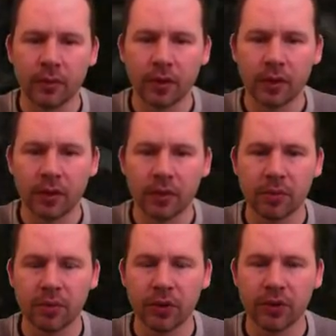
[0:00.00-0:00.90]
There's
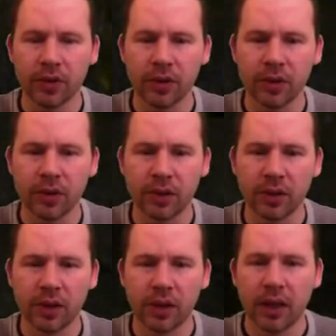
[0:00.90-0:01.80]
progression in here.
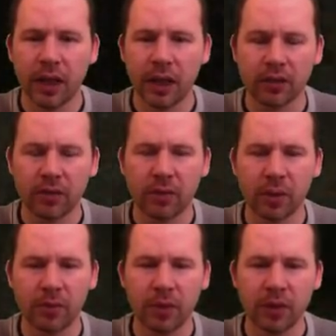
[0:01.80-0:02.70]
Actually
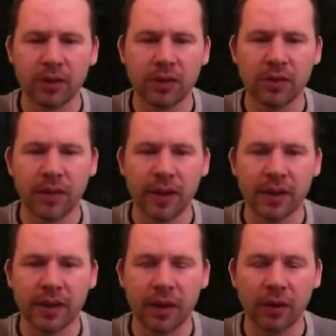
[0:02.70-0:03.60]
remember just
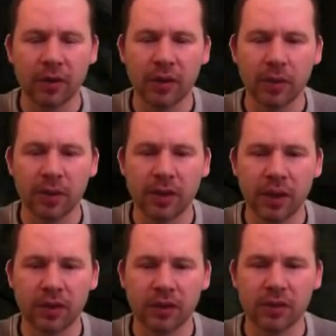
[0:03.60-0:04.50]
finding out the
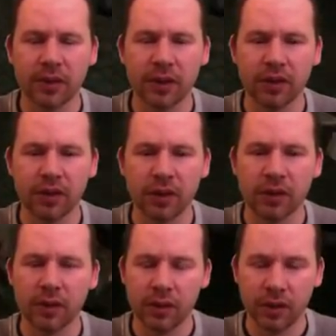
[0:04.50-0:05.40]
limitations of the
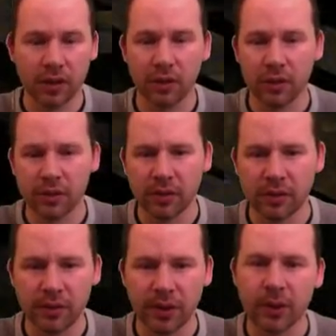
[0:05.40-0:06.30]
engine, like in old
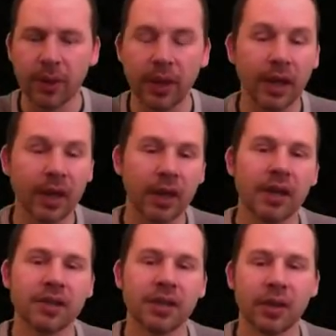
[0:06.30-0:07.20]
software Quake.
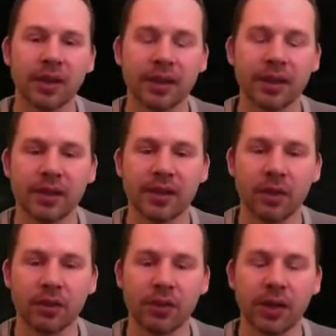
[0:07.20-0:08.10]
See, looking at this, I
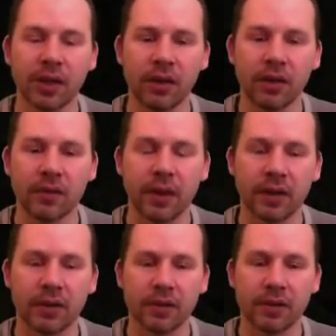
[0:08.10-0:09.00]
was running out of R
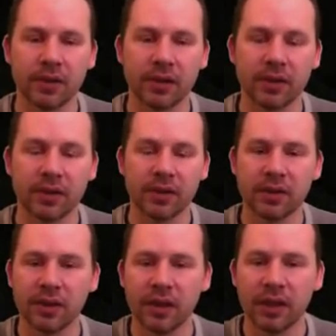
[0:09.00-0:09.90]
surfaces,
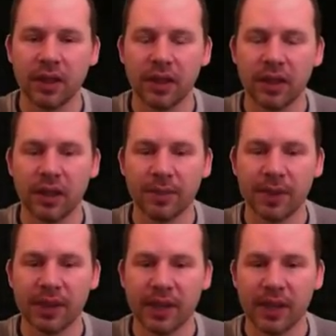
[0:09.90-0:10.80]

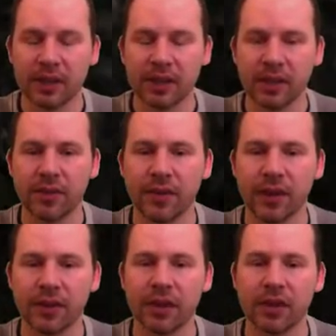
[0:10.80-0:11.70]
and that things
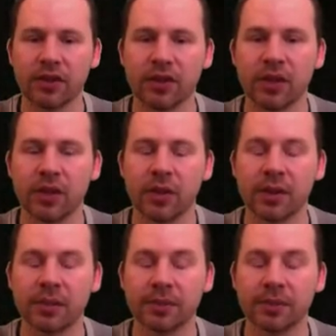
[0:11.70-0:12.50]
started just going